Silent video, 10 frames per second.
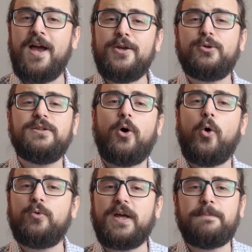You can
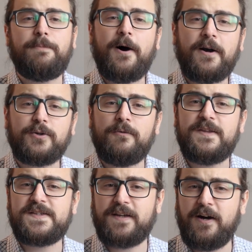own a part of
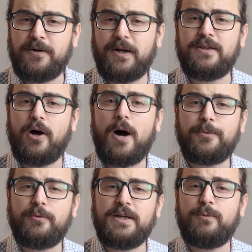this car and
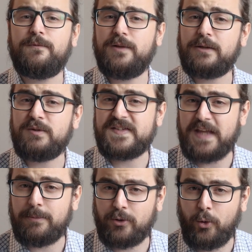operate with liquid
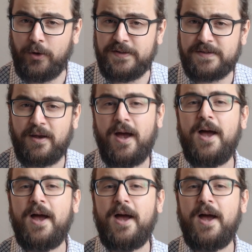stablecoins.